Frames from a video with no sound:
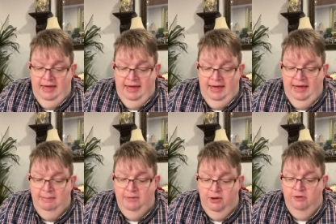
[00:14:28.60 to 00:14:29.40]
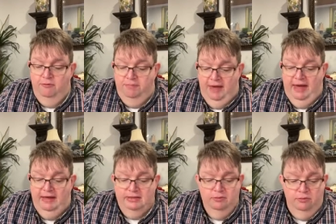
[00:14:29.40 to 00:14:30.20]
He moved
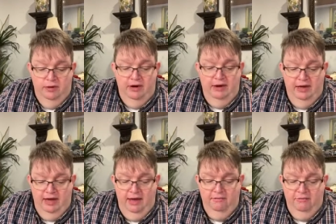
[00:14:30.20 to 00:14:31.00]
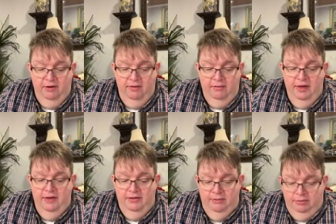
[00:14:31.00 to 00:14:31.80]
back to where he came from,
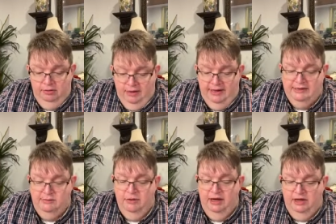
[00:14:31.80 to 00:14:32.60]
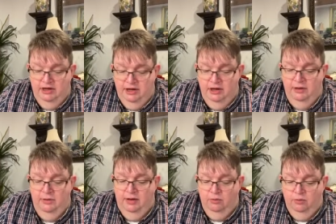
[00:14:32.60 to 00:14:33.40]
the place where he
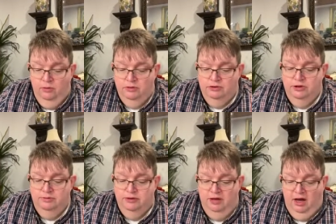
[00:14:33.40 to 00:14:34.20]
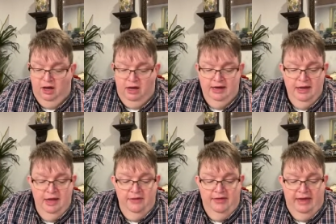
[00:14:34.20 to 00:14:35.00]
knew and worshiped God.
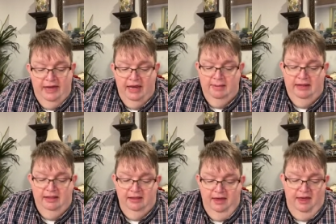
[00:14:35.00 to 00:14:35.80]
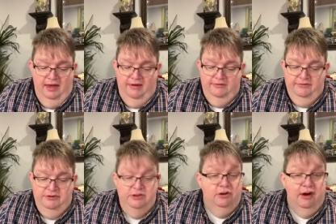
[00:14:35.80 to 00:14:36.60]
The enemy
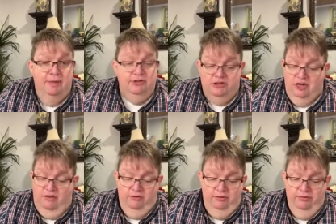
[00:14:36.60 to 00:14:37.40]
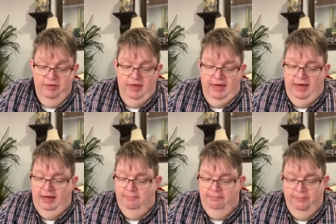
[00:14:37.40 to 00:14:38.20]
loves to grab a shovel
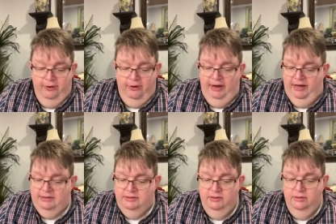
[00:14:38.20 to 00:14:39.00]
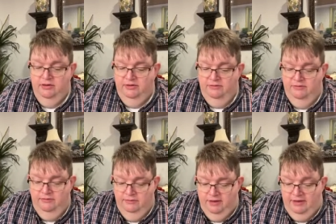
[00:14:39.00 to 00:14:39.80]
and bury us with the,
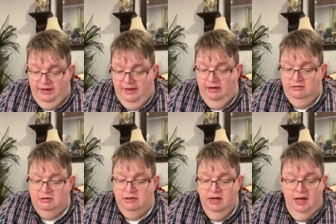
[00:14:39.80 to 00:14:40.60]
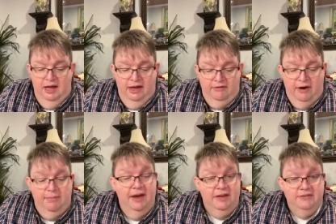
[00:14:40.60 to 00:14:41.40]
with the guilt of our
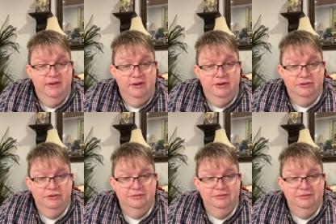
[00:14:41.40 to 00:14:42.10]
past failures.